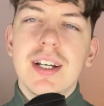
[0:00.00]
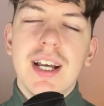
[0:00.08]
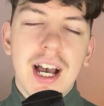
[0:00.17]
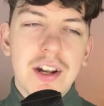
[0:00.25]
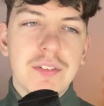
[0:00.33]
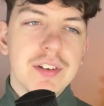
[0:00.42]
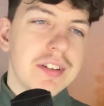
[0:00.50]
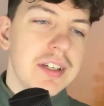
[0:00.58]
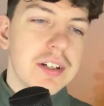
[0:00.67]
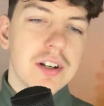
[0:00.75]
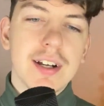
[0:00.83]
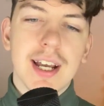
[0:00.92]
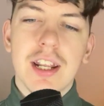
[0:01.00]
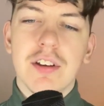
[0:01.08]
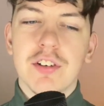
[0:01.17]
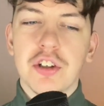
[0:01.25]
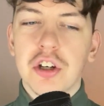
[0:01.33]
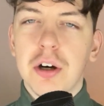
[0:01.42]
And obviously, he can't get
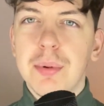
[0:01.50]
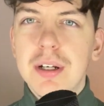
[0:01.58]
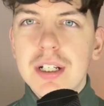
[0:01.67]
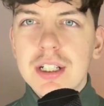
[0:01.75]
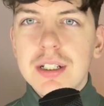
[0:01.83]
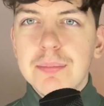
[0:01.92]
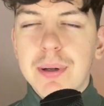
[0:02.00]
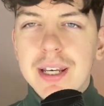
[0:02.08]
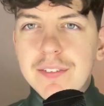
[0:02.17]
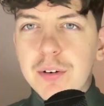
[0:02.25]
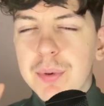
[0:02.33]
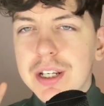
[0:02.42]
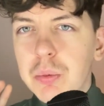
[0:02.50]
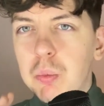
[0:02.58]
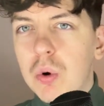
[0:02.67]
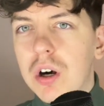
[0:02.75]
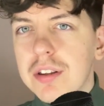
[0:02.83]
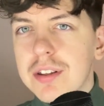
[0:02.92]
another job. But even when he
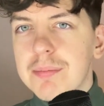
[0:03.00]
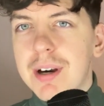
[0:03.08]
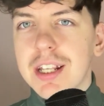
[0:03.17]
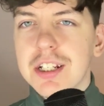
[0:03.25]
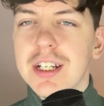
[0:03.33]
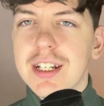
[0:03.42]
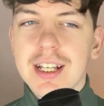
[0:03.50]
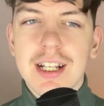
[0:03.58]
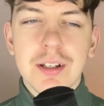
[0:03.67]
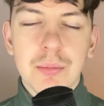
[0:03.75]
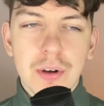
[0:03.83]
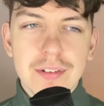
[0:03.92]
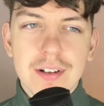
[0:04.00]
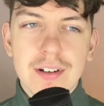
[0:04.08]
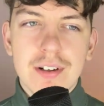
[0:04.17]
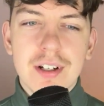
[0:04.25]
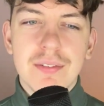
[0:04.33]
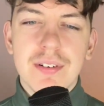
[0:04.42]
was managing and he was
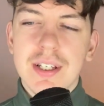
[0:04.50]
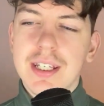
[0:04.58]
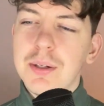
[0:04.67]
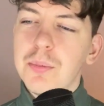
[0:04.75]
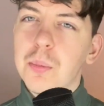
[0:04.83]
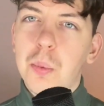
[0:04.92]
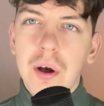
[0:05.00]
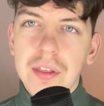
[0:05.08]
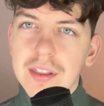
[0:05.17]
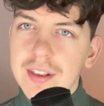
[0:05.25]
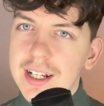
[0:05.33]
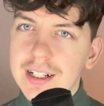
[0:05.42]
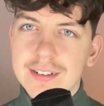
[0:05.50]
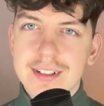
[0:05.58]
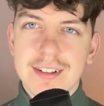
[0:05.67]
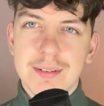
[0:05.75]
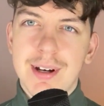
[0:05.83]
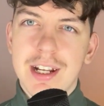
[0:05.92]
alive, he wasn't that good
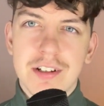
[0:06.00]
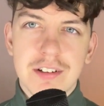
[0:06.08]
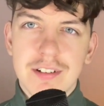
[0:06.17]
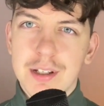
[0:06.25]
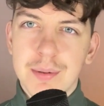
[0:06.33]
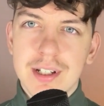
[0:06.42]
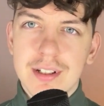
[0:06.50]
as a manager anyway.